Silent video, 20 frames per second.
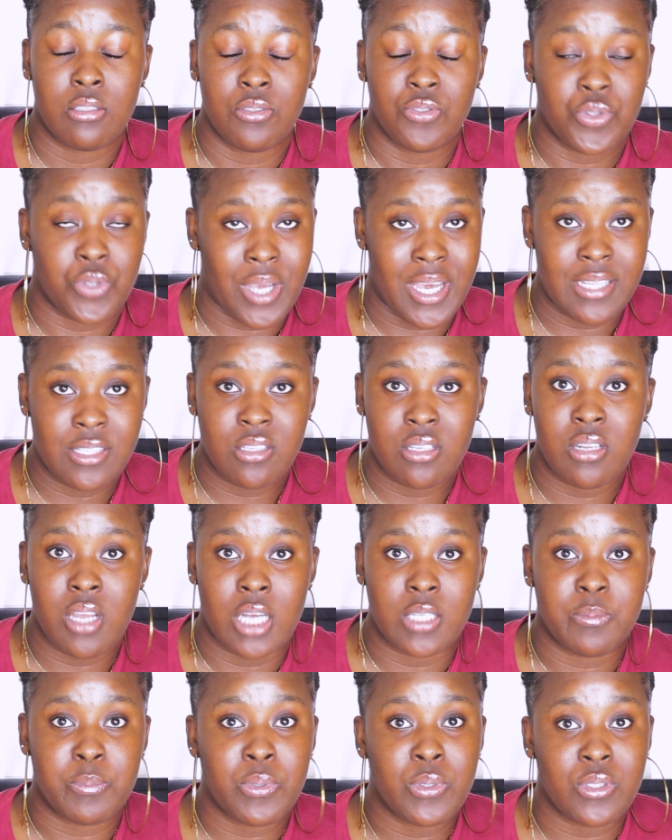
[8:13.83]
try to
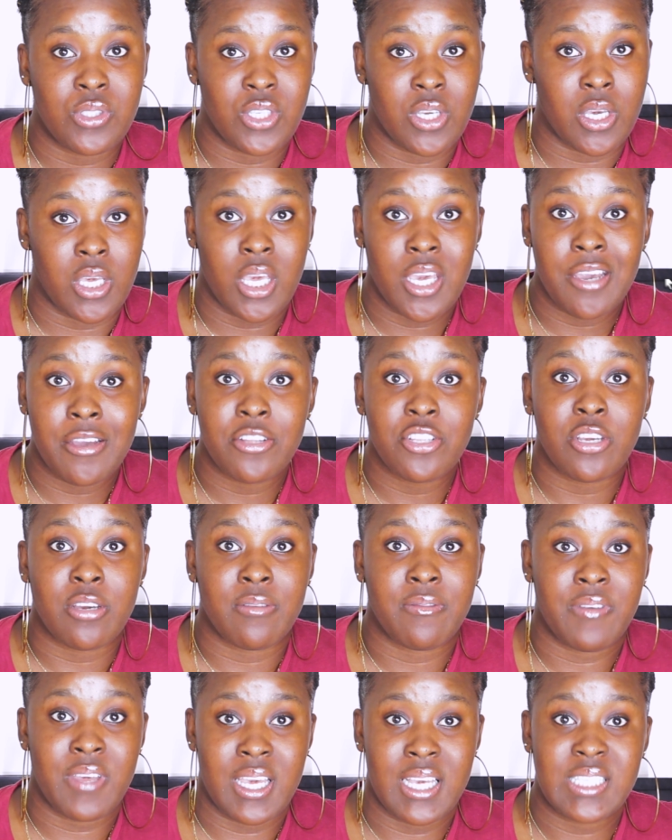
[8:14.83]
not put your hair in your
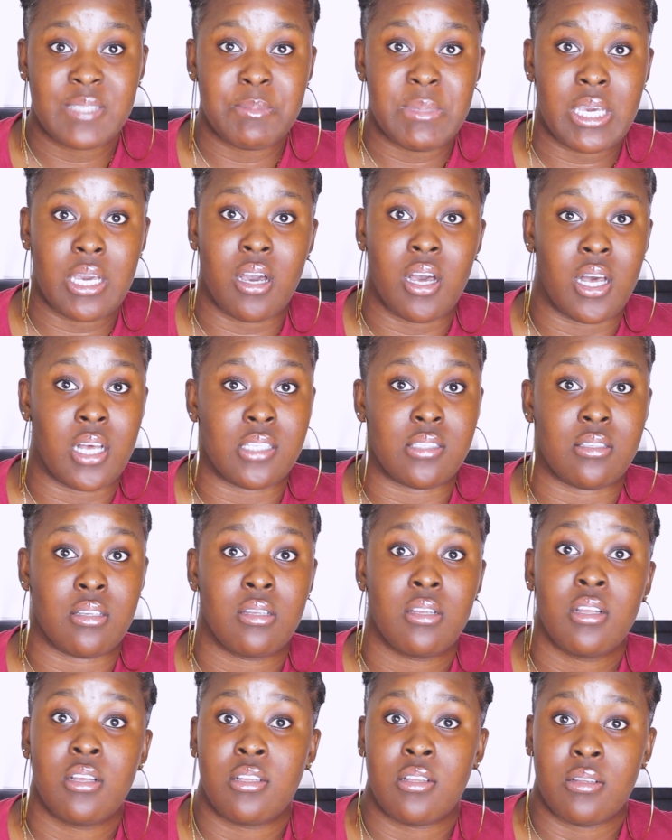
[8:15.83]
face because
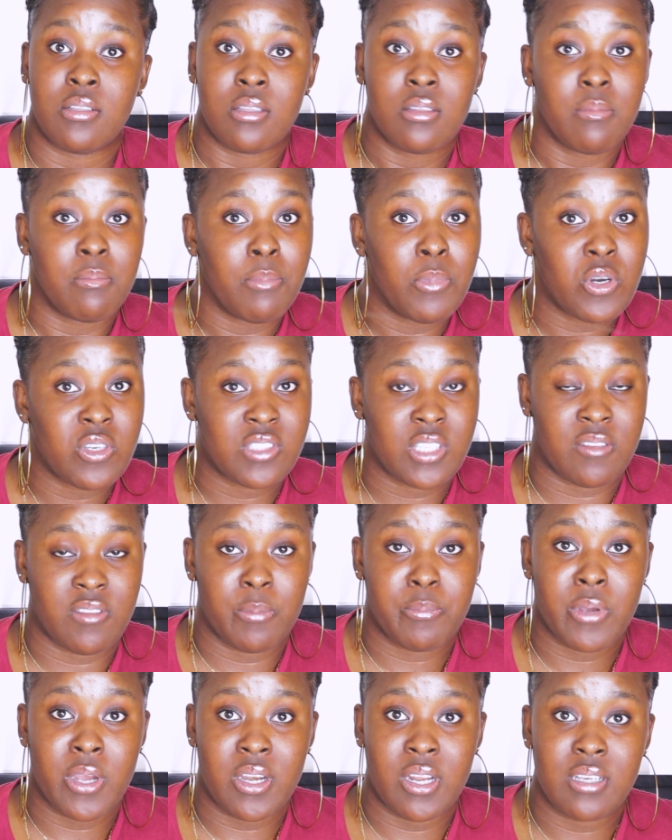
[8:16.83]
most of the
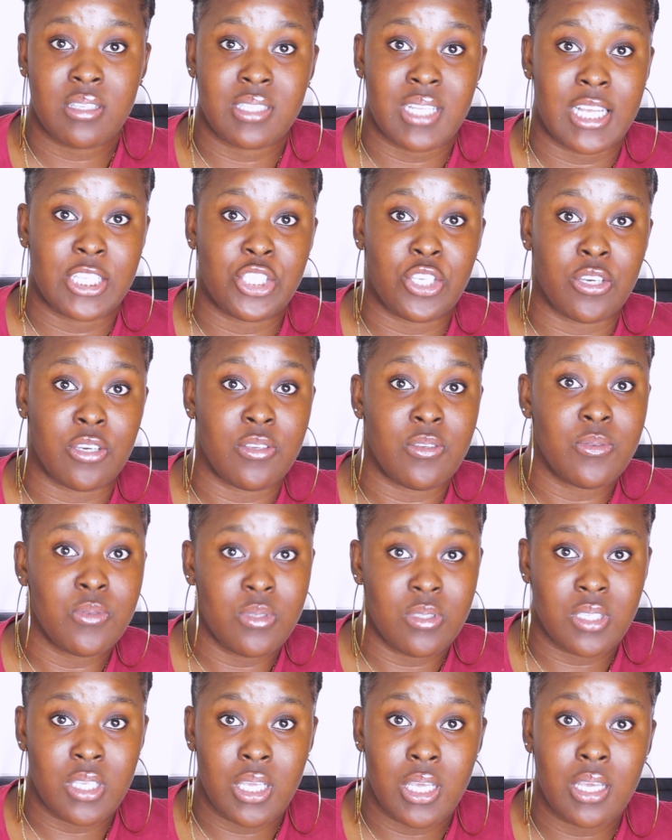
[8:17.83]
products that you're
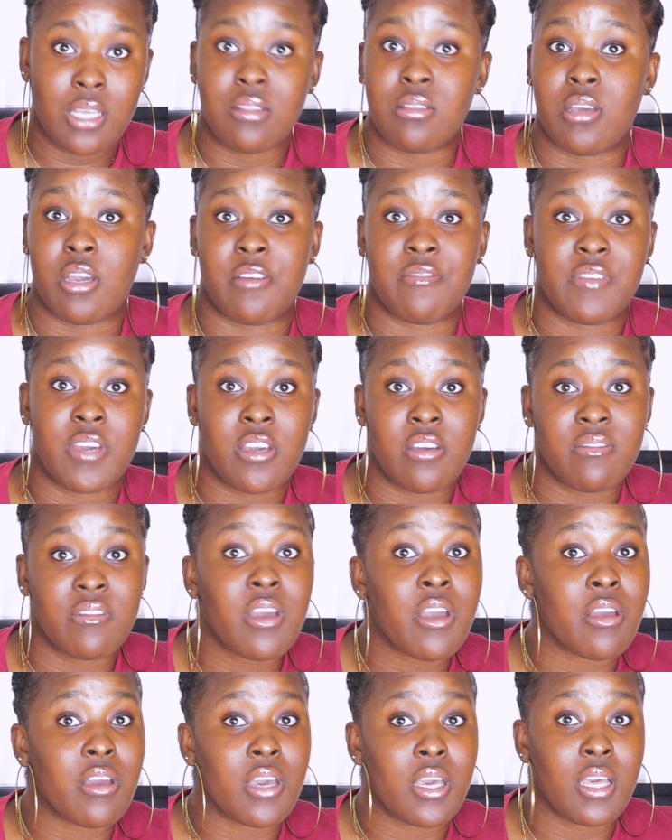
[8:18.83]
using they're very
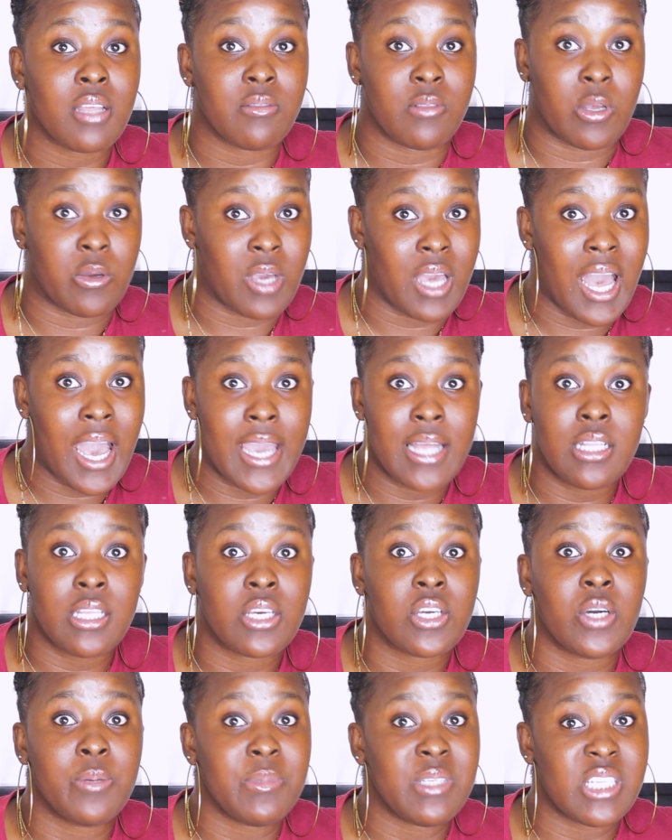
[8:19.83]
very or highly
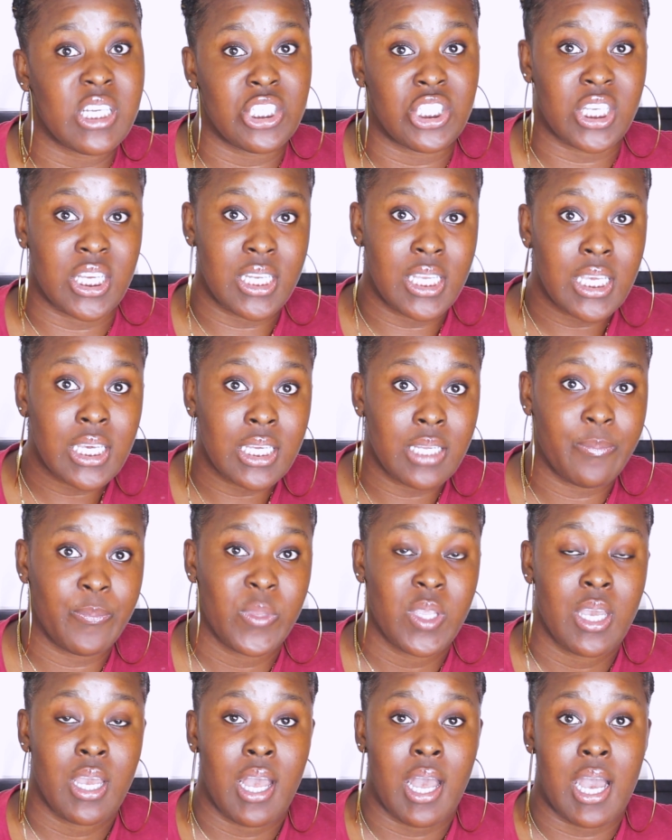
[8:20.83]
comedogenic
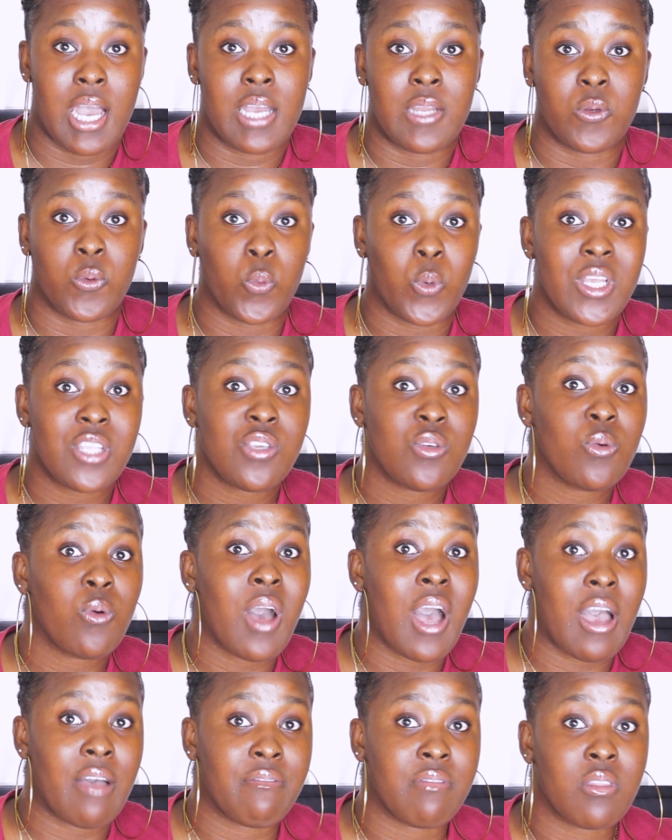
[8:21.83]
and when you
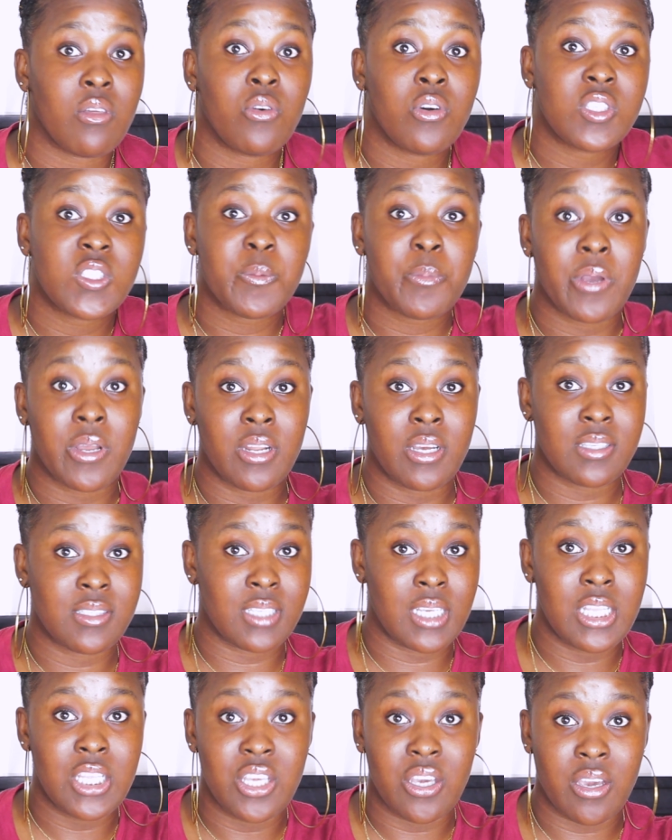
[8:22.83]
have those products
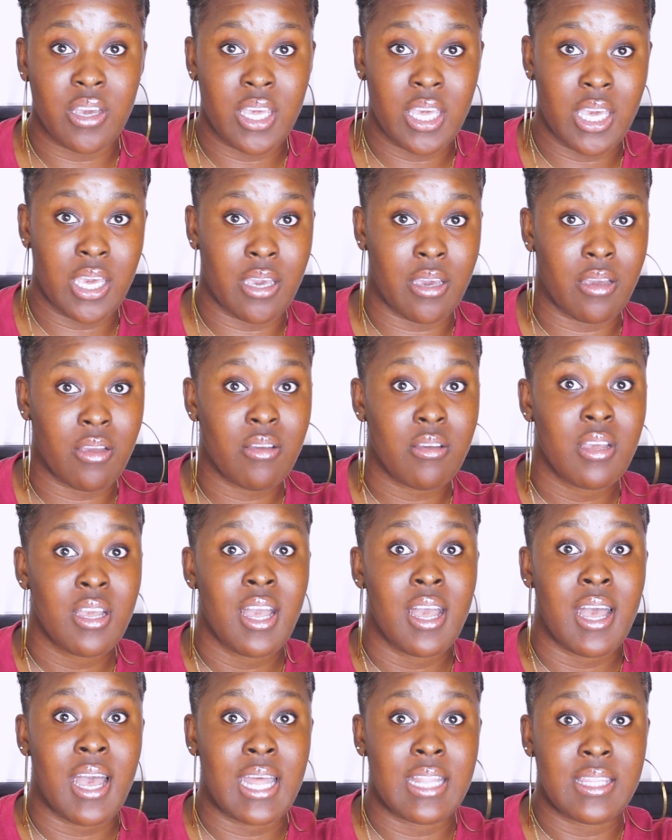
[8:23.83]
in your hair
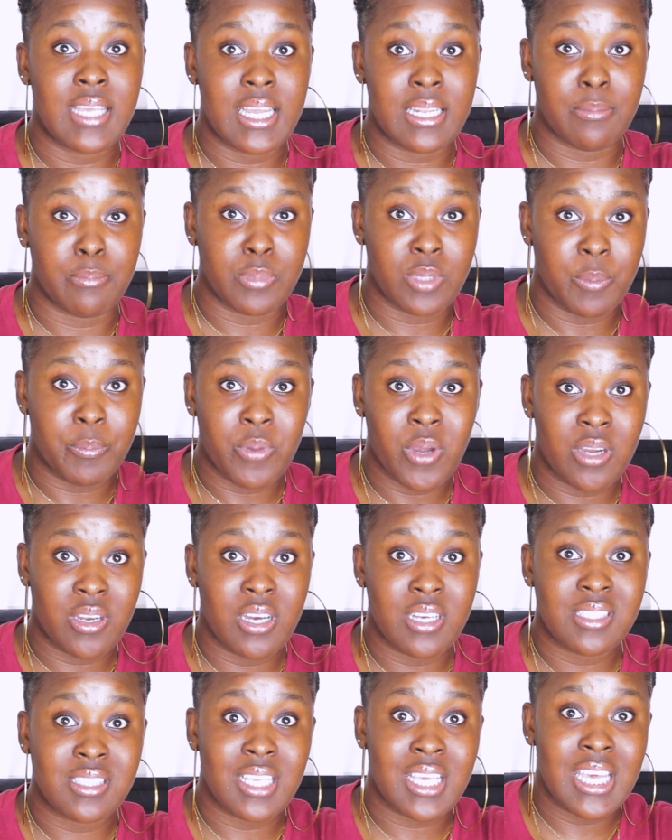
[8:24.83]
and then the
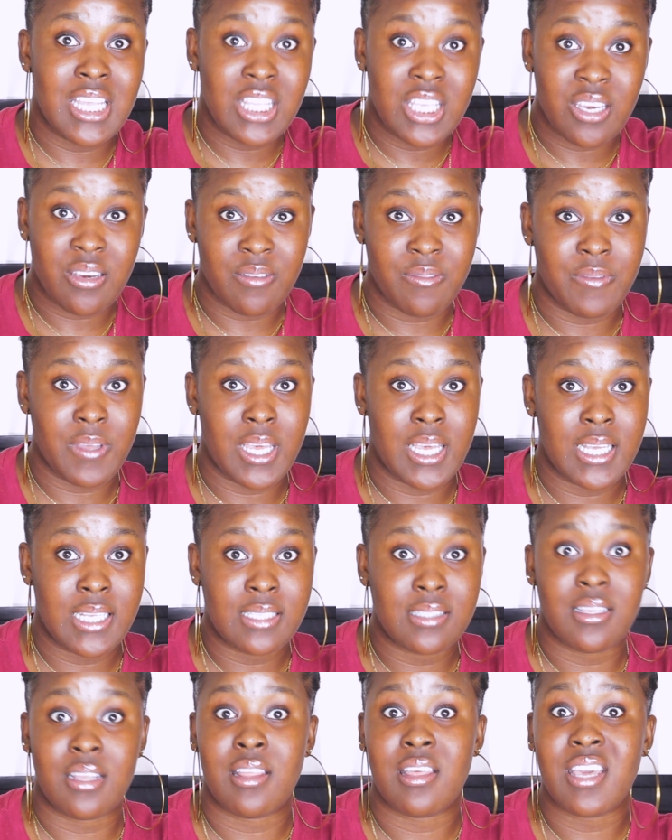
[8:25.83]
products in your
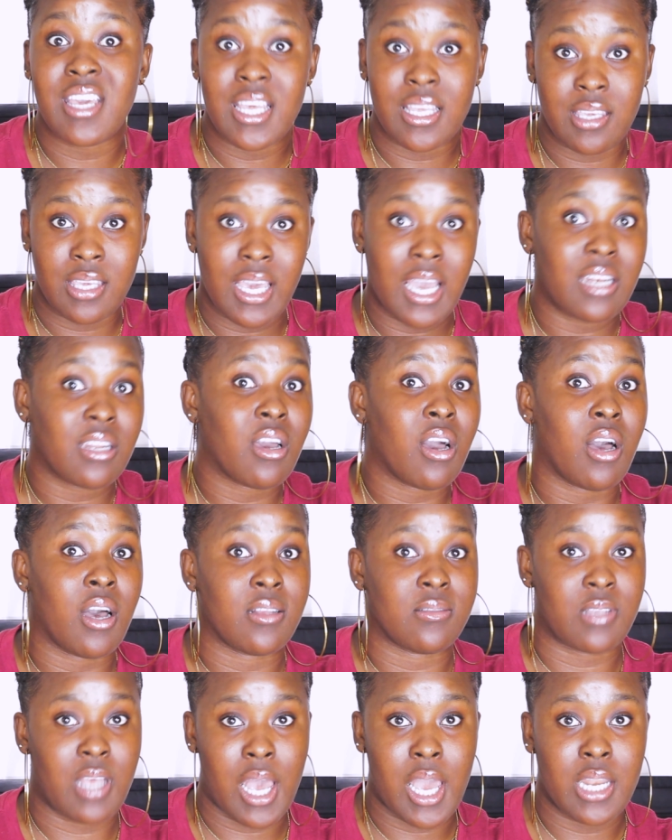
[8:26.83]
face it can
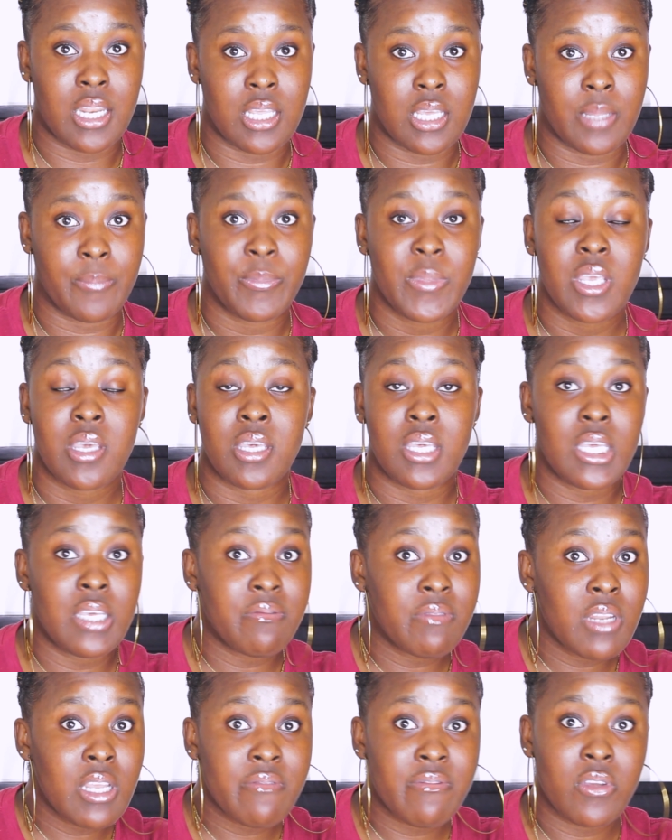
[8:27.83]
cause acne
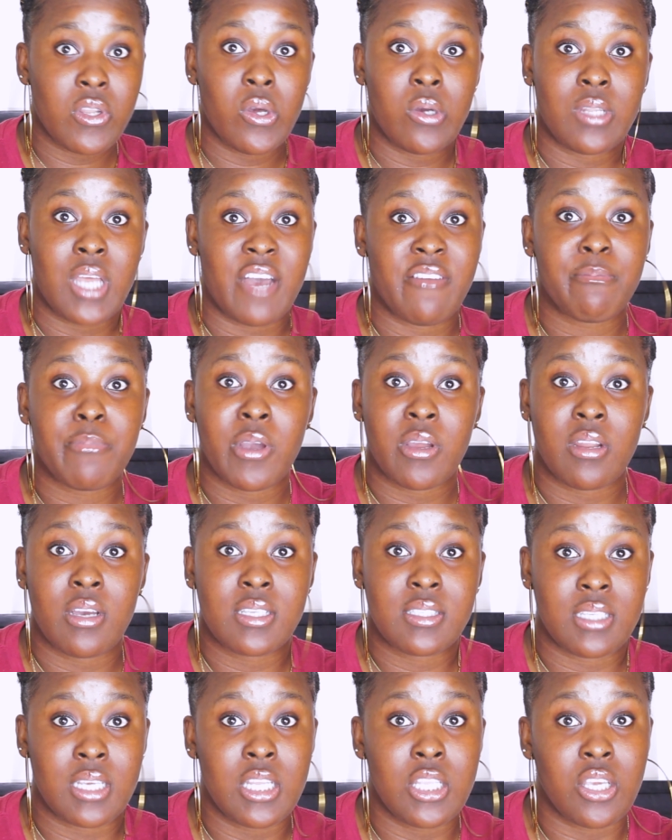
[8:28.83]
even if you don't have
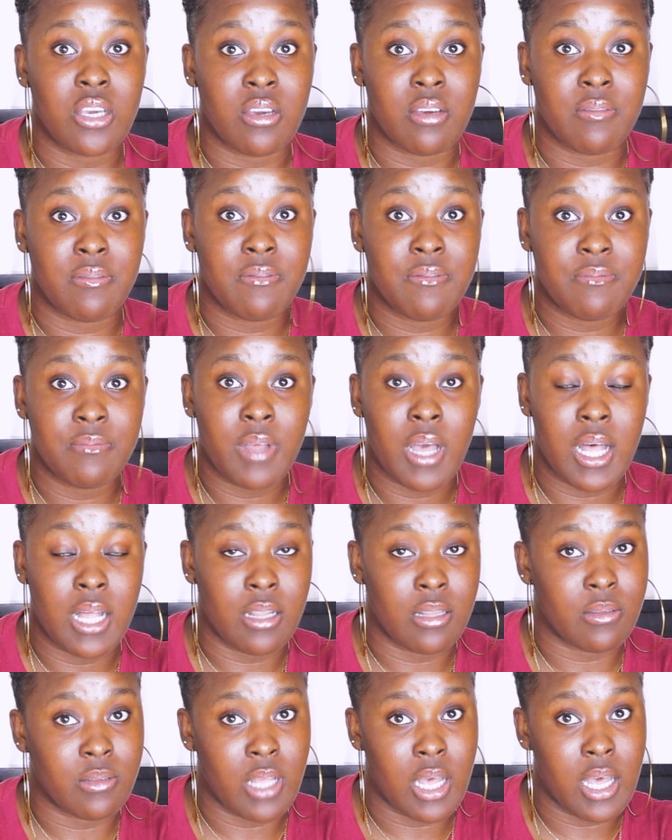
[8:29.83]
products in your uh,
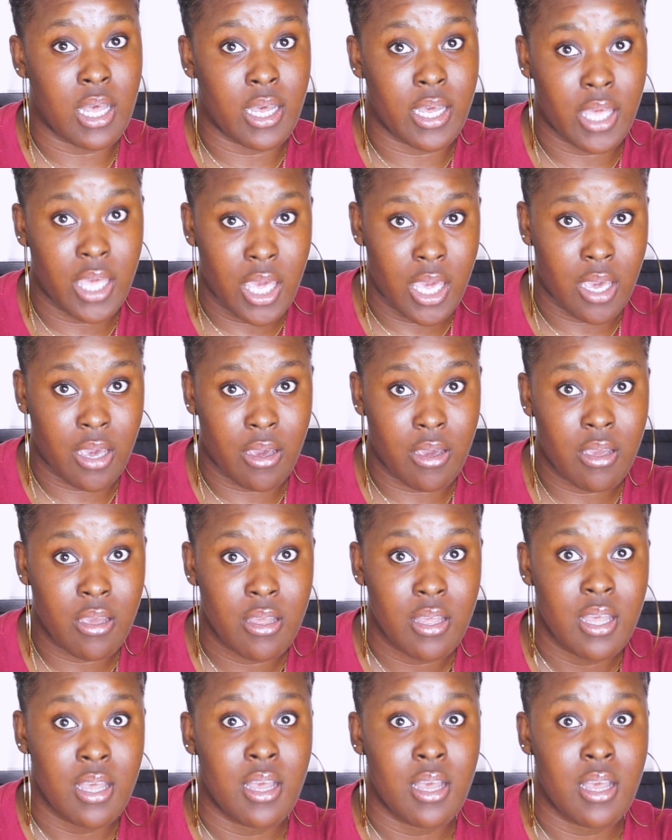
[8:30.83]
uh, hair